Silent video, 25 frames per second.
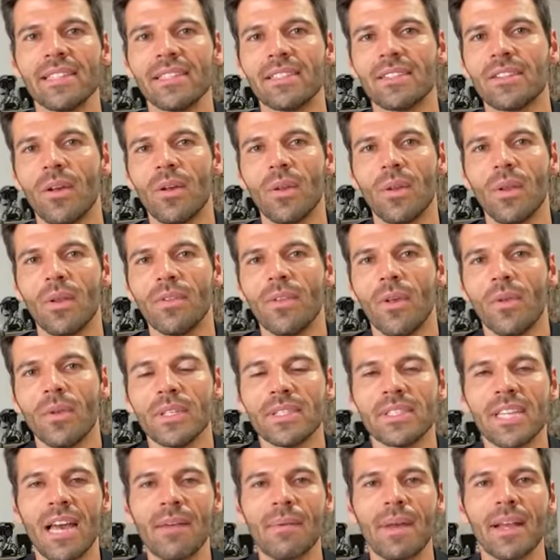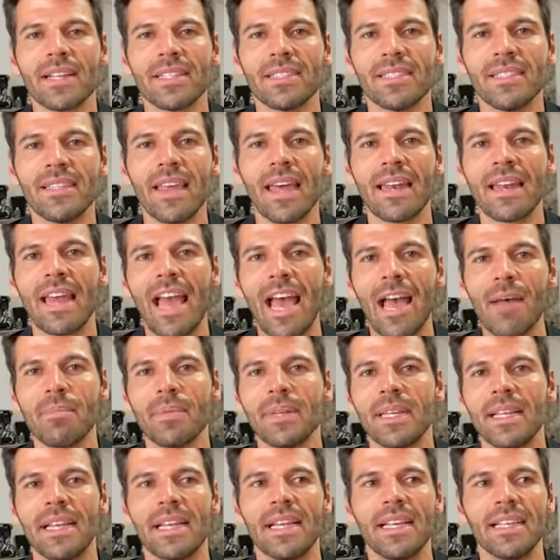The only time I could see that
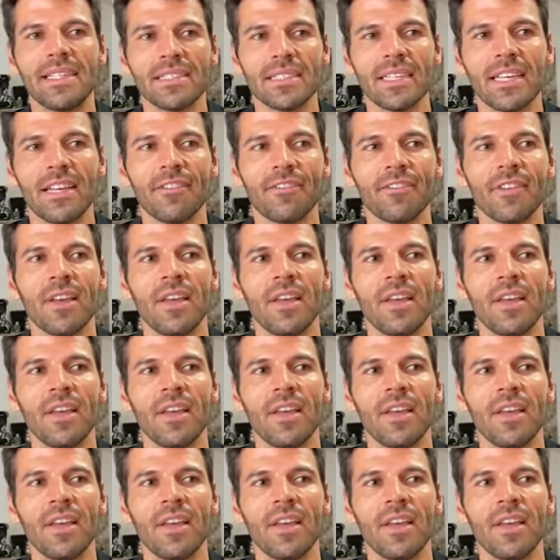happening is if